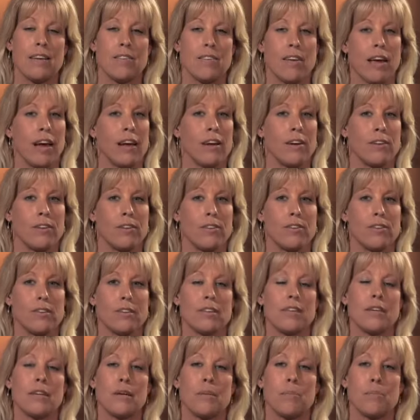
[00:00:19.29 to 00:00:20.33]
titled
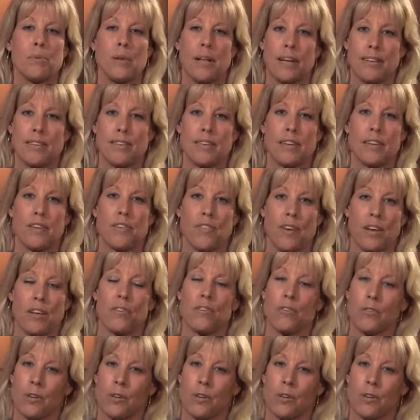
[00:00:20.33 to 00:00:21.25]
Blessing Event